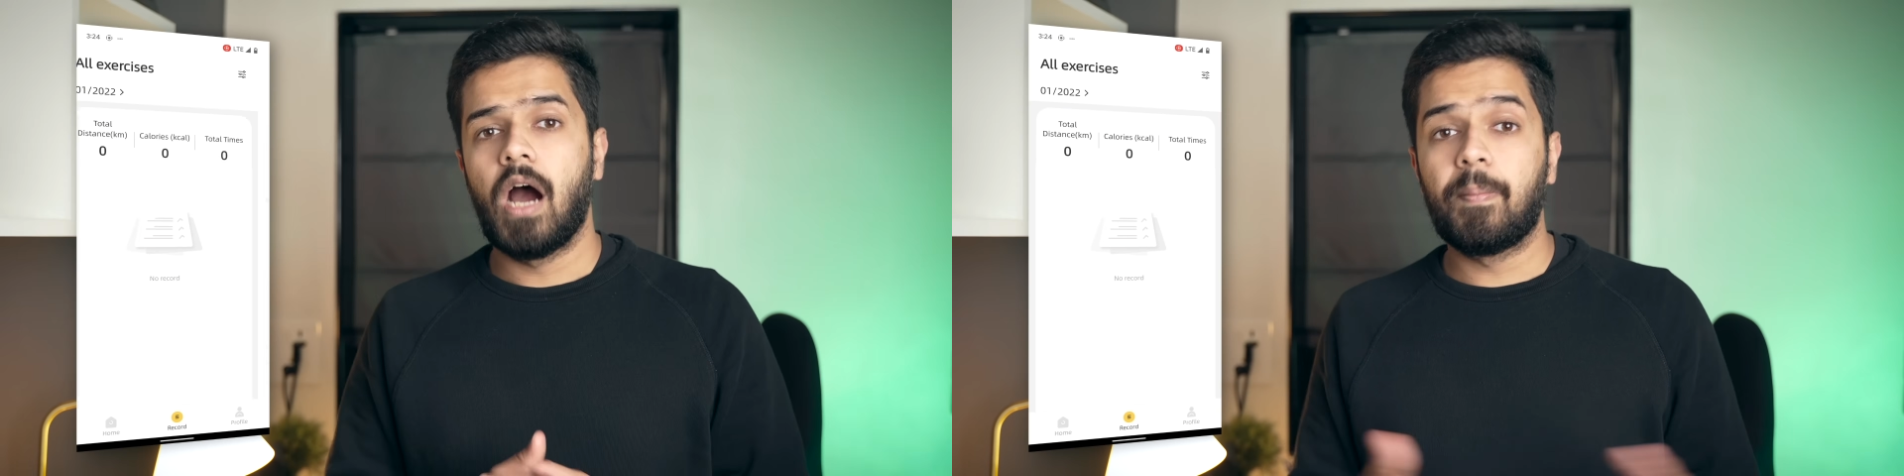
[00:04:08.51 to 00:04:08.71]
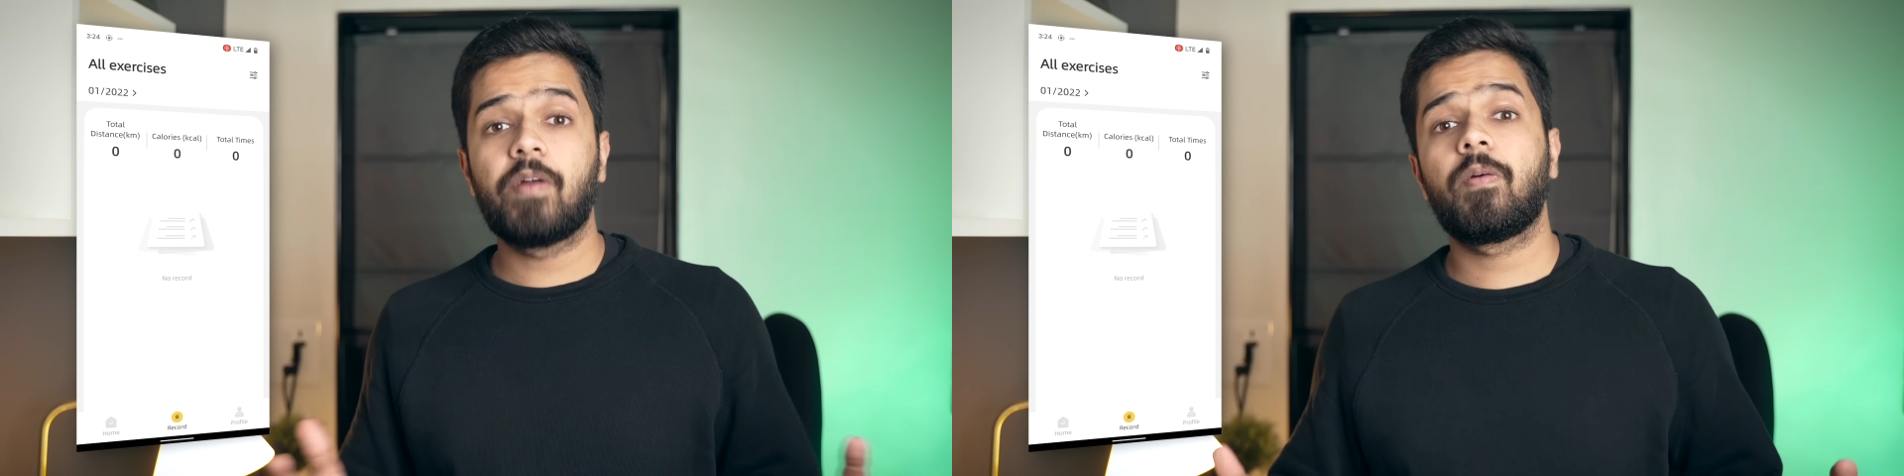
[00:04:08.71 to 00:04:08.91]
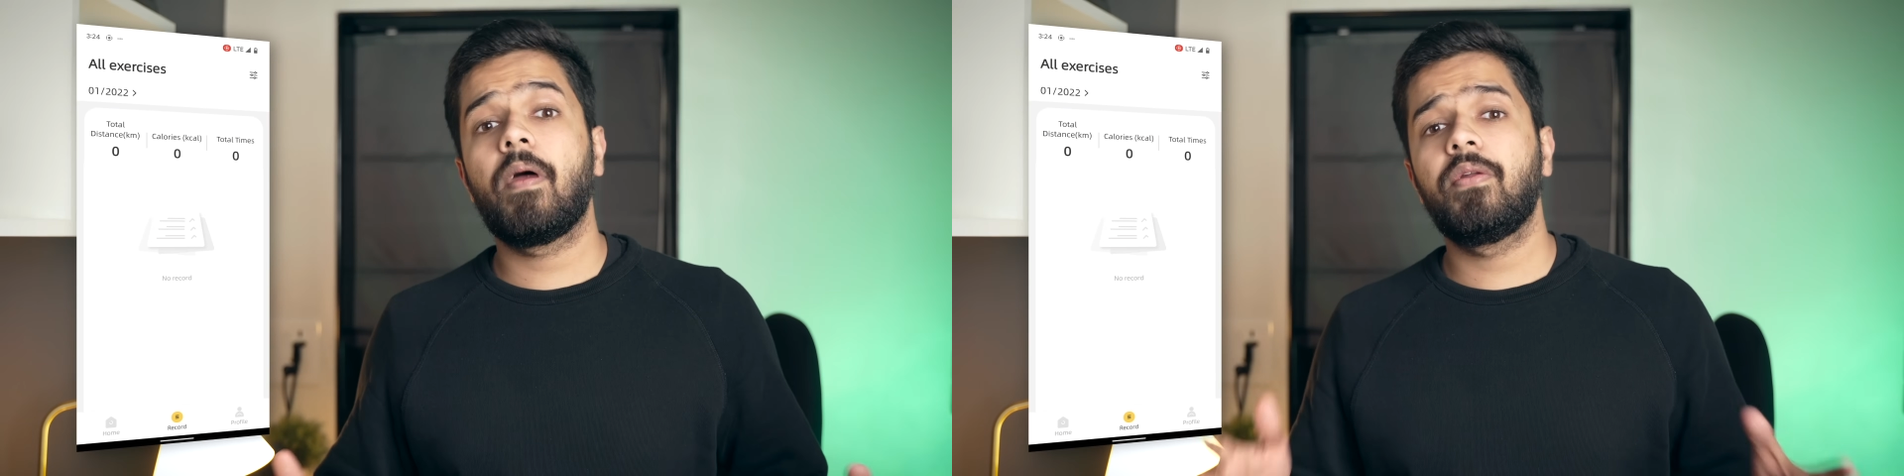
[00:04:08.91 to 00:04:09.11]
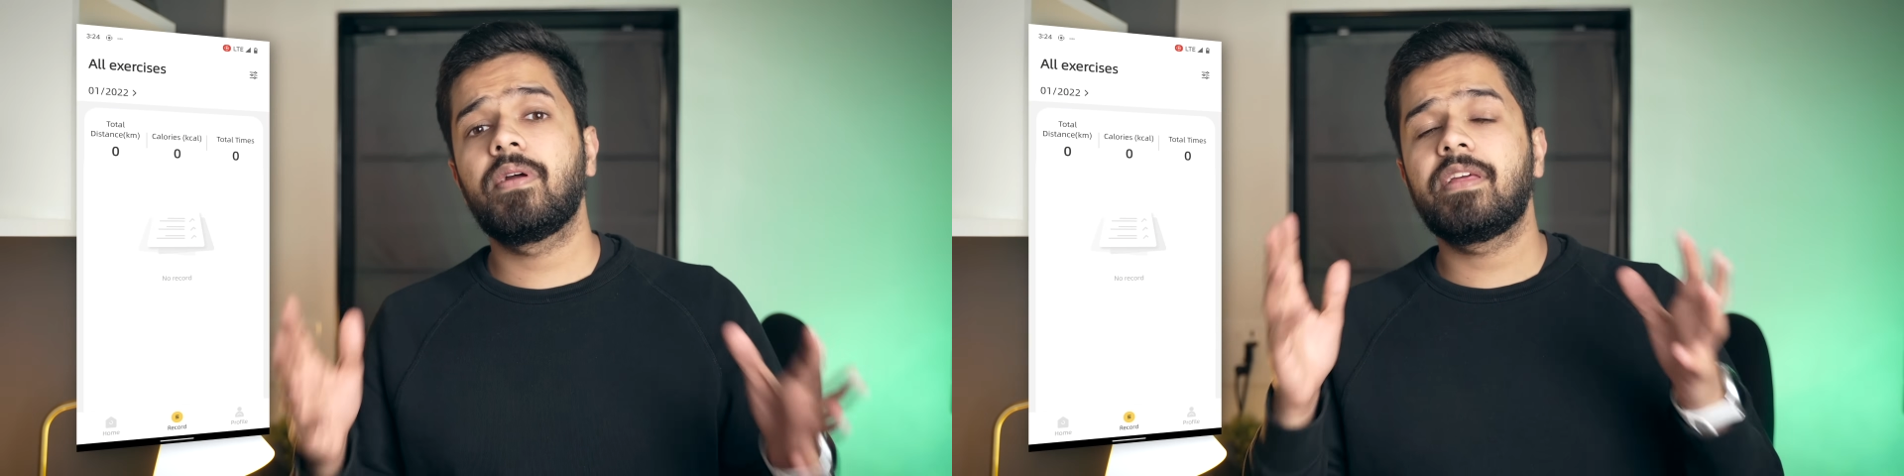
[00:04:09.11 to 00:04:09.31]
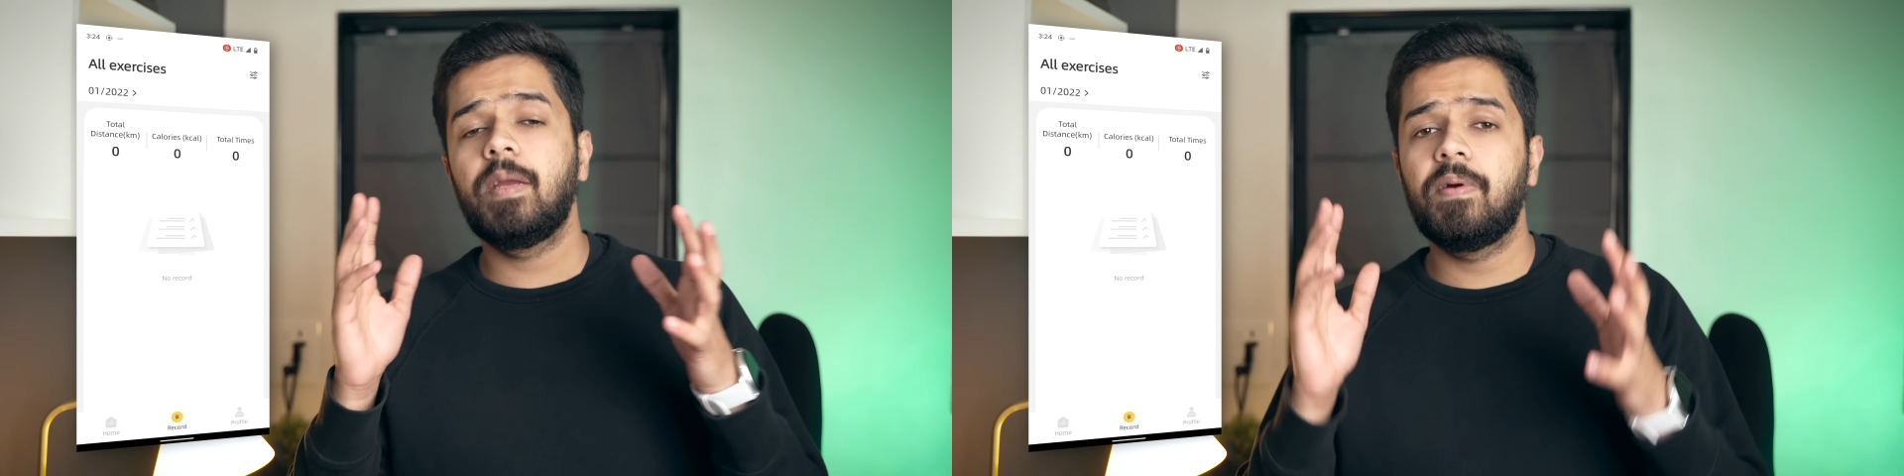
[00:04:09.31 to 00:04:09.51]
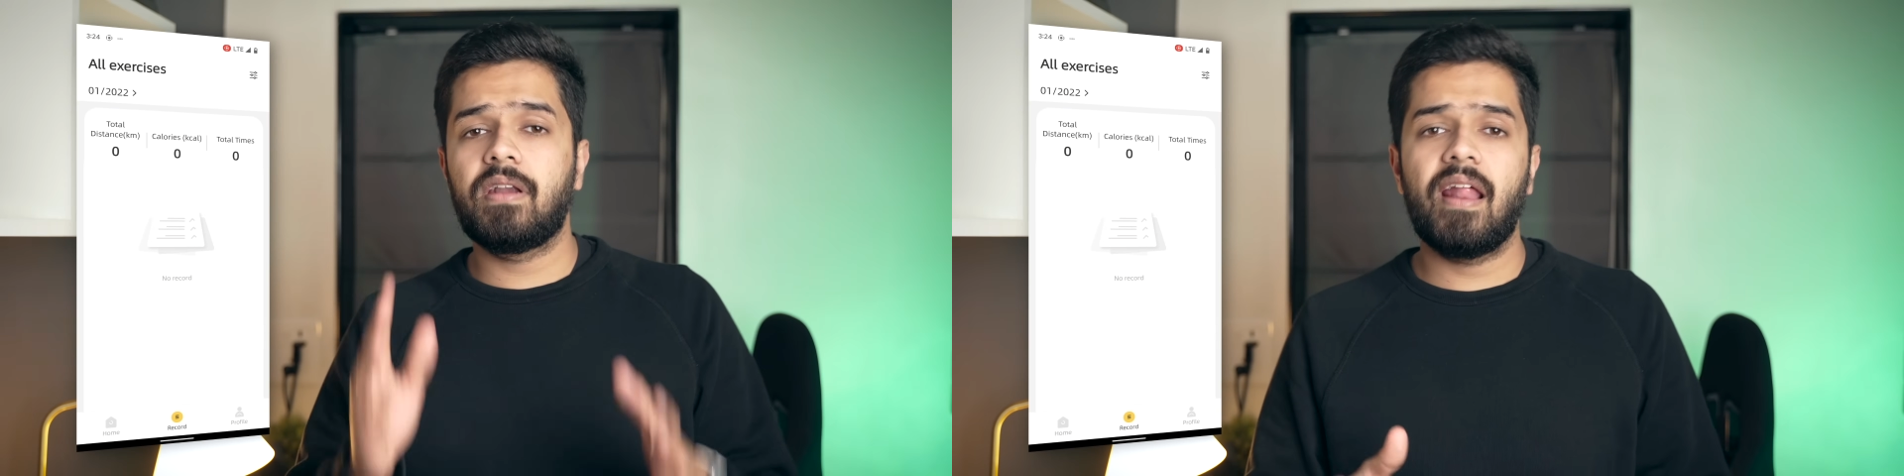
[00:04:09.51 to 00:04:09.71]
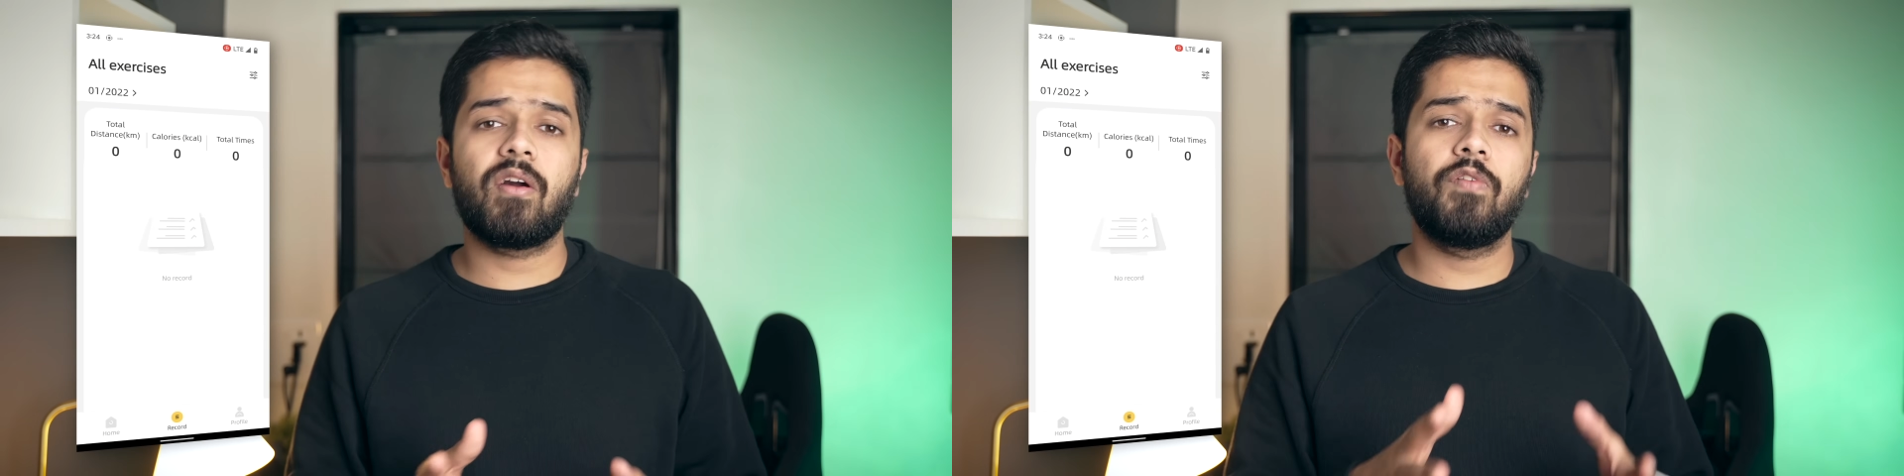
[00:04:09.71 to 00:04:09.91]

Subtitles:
Apart from that, you can keep a track